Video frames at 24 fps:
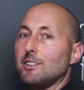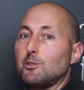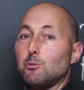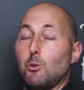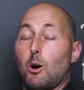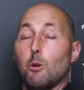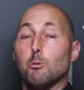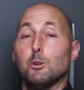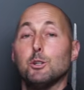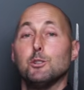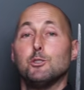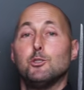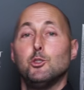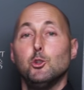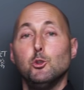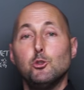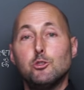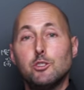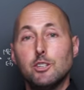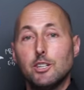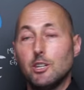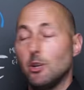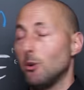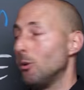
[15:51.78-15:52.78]
fats while
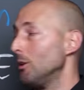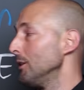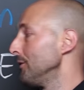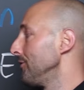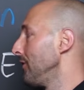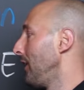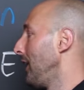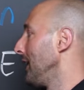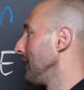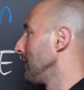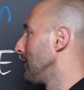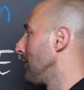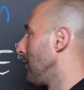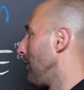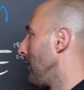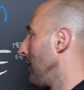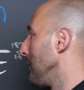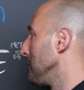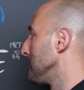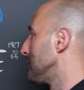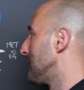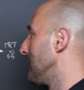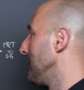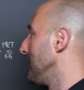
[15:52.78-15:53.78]
reducing your refined
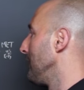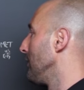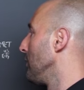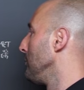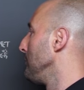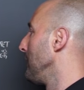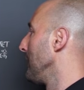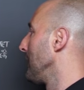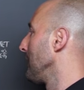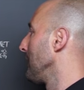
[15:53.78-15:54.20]
carbs, getting your